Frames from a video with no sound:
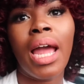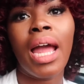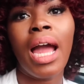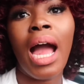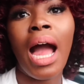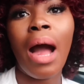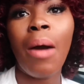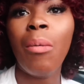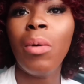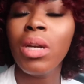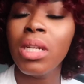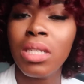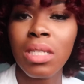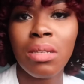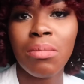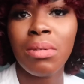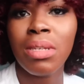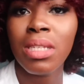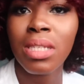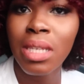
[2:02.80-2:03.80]
I want us
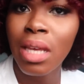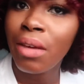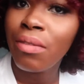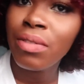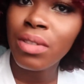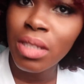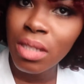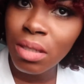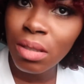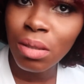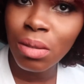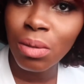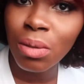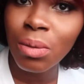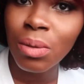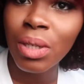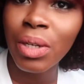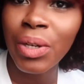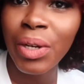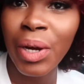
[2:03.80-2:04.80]
to be safe
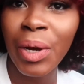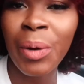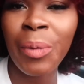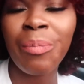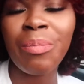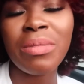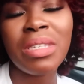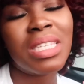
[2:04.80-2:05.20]
too, you know.